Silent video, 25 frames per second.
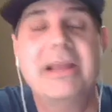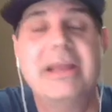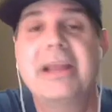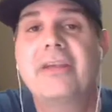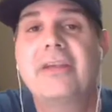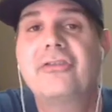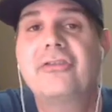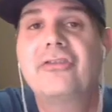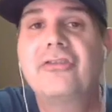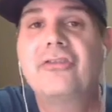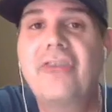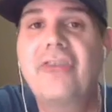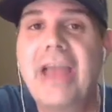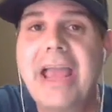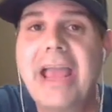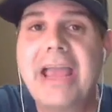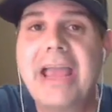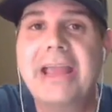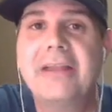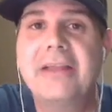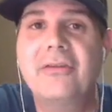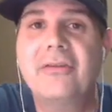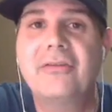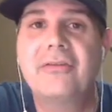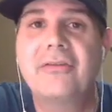being
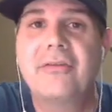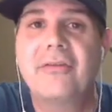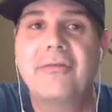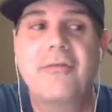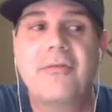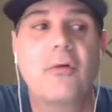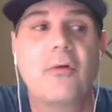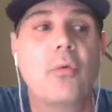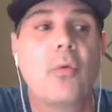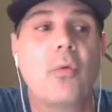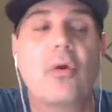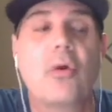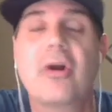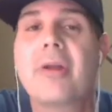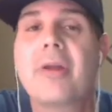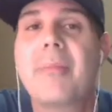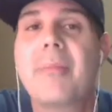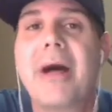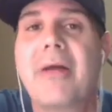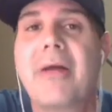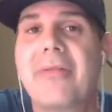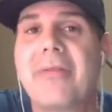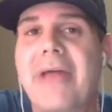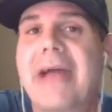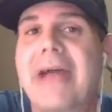exchanged for
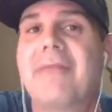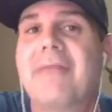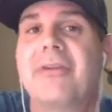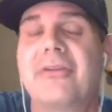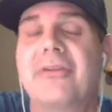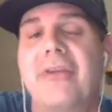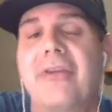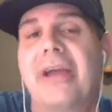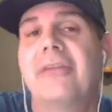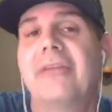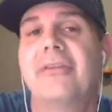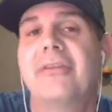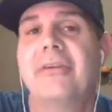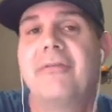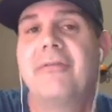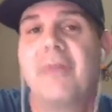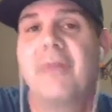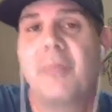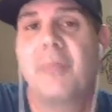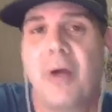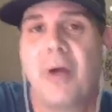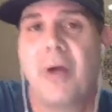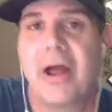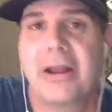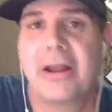word-of-mouth
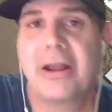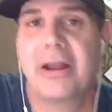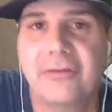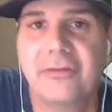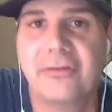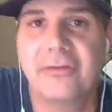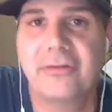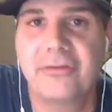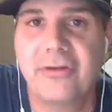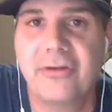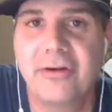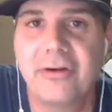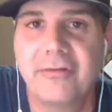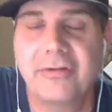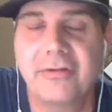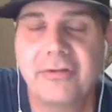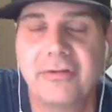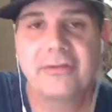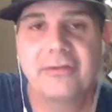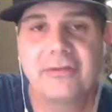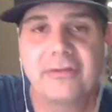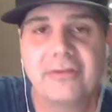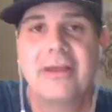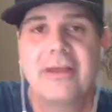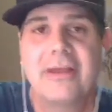advertising for products and
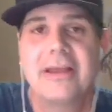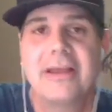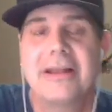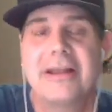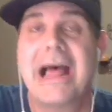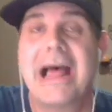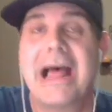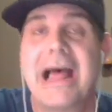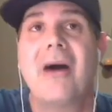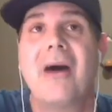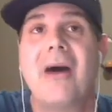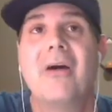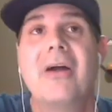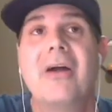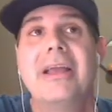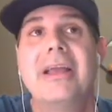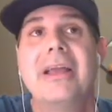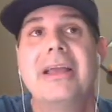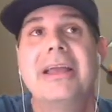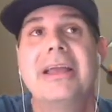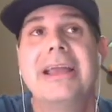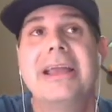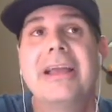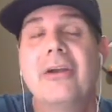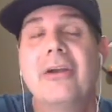services. Now,
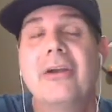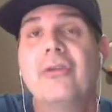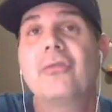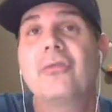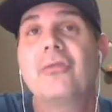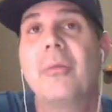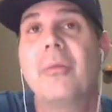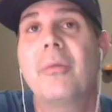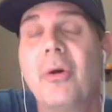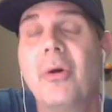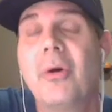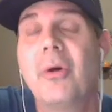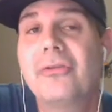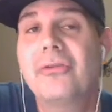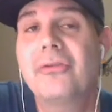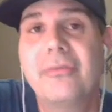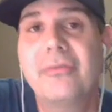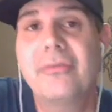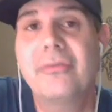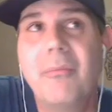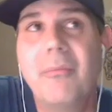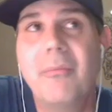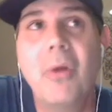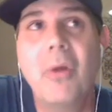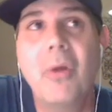here's what
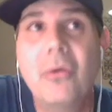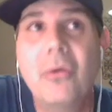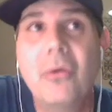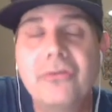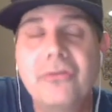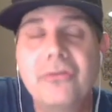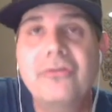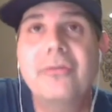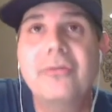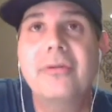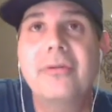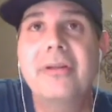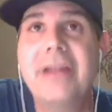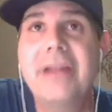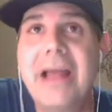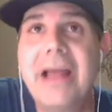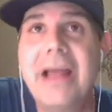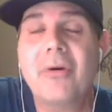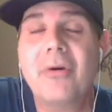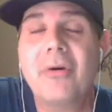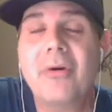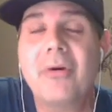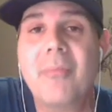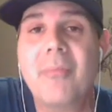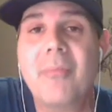most
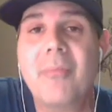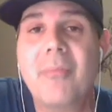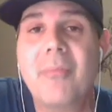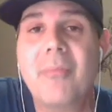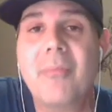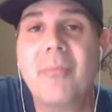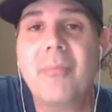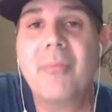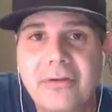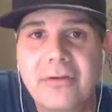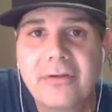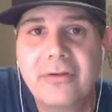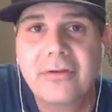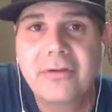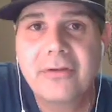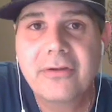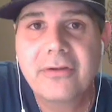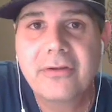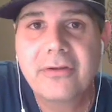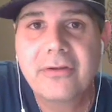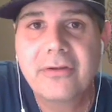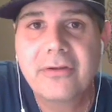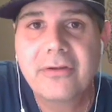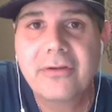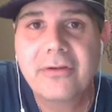network
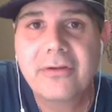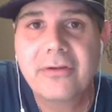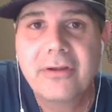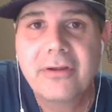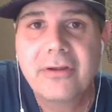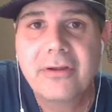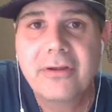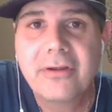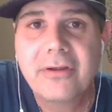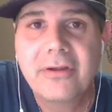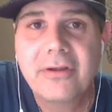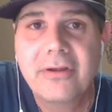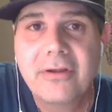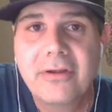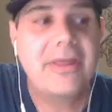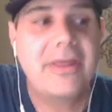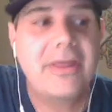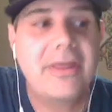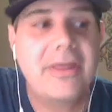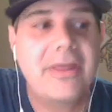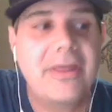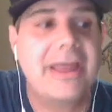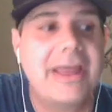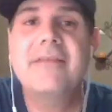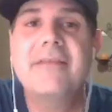marketers, they
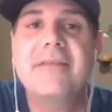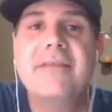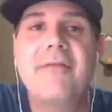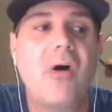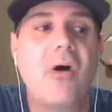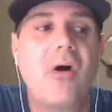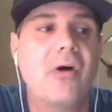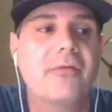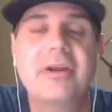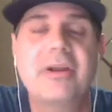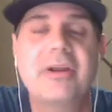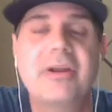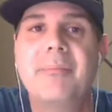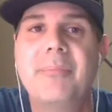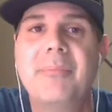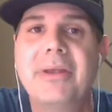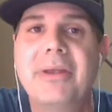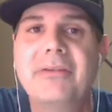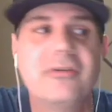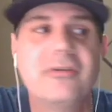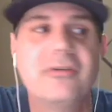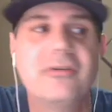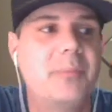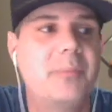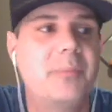get involved in a
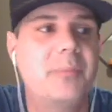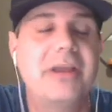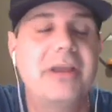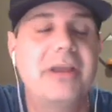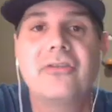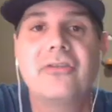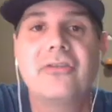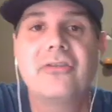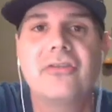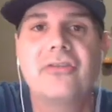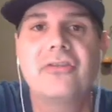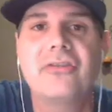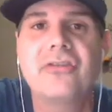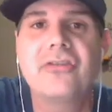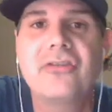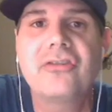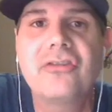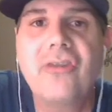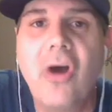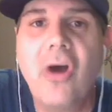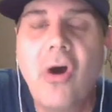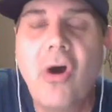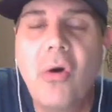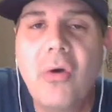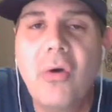business because it's
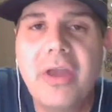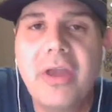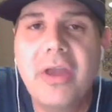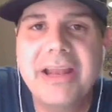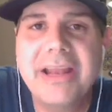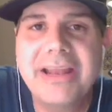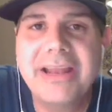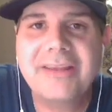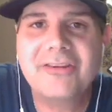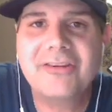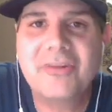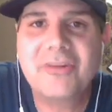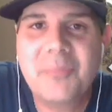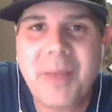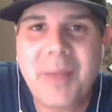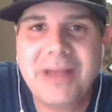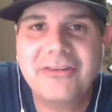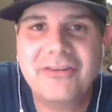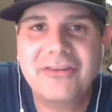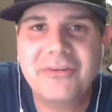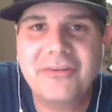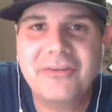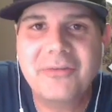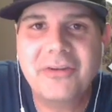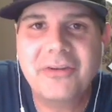so
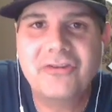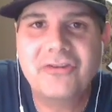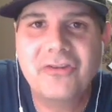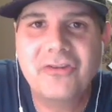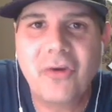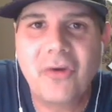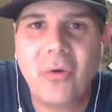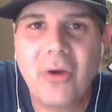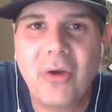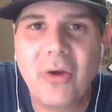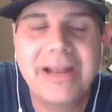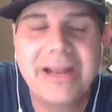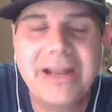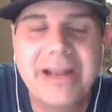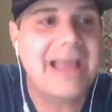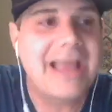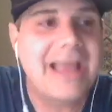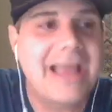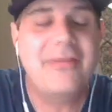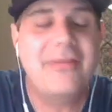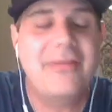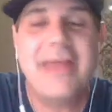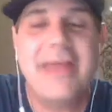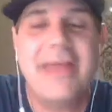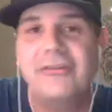inexpensive to join,
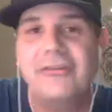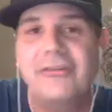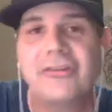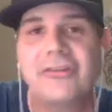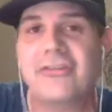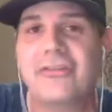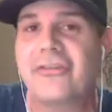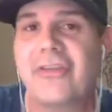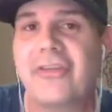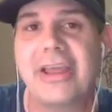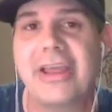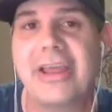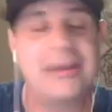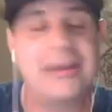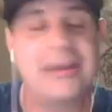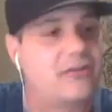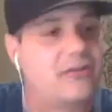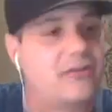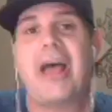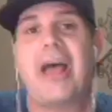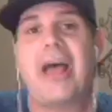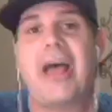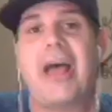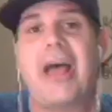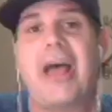and they just think
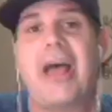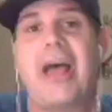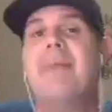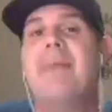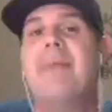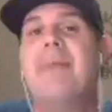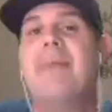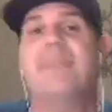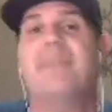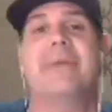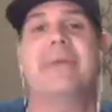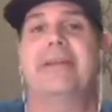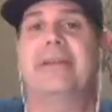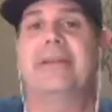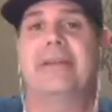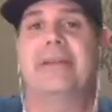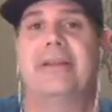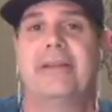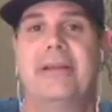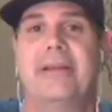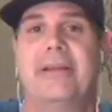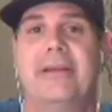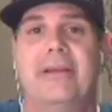it's going to happen.